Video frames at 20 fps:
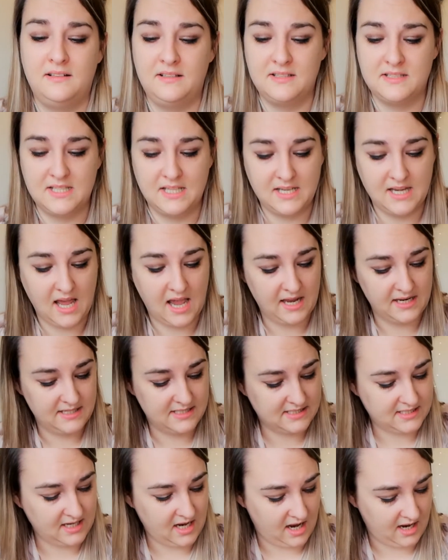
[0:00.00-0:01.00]
It's a
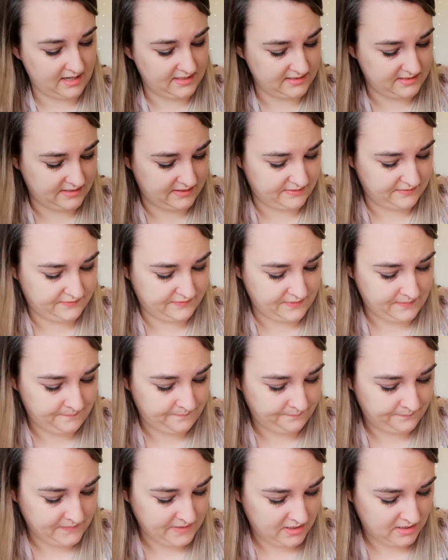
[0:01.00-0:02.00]
nice kind of
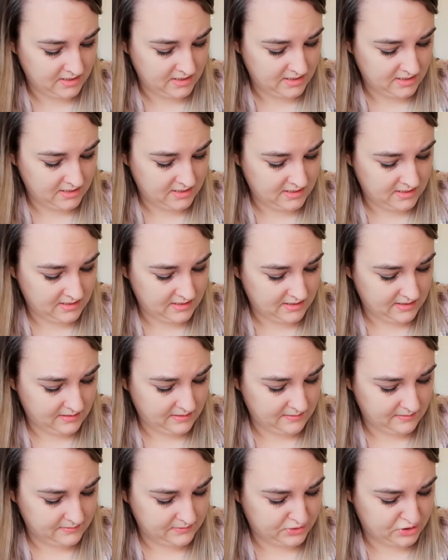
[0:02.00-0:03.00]

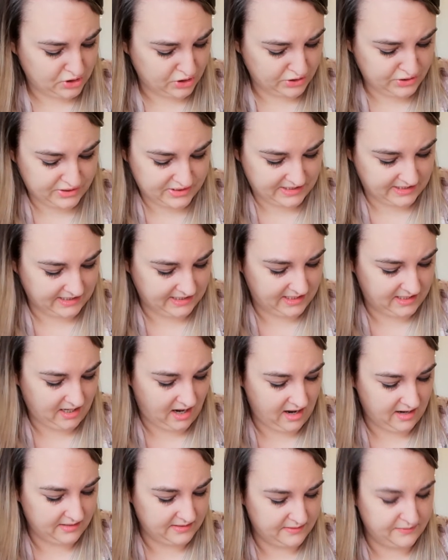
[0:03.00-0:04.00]
dusky
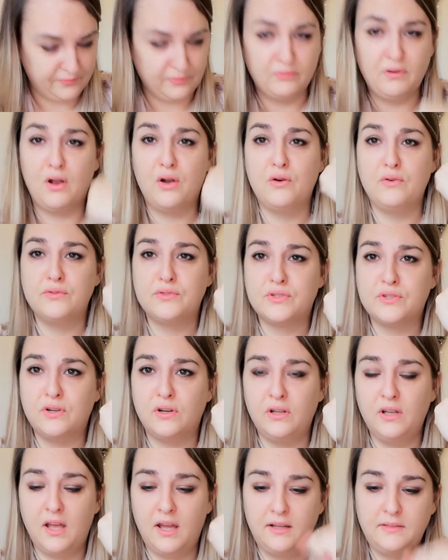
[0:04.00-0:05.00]
kind of rose
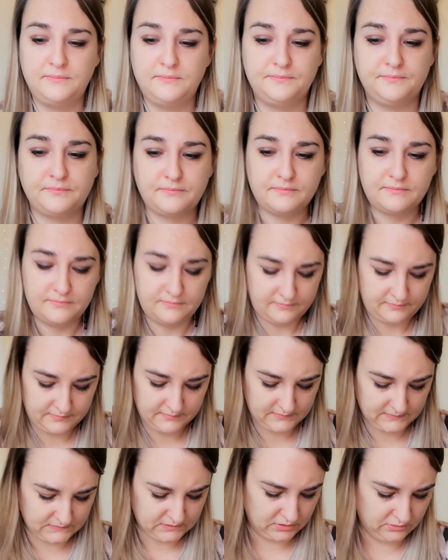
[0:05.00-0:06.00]
colour.
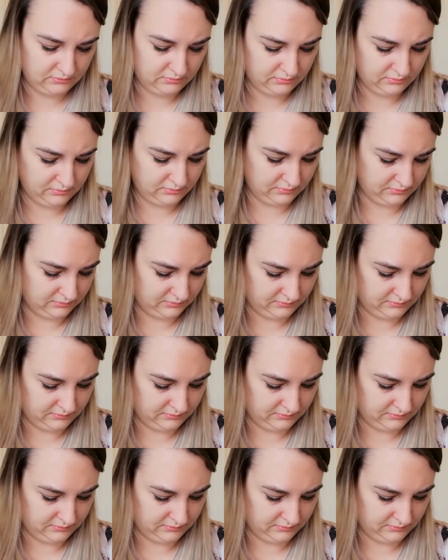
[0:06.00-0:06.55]
Ooh.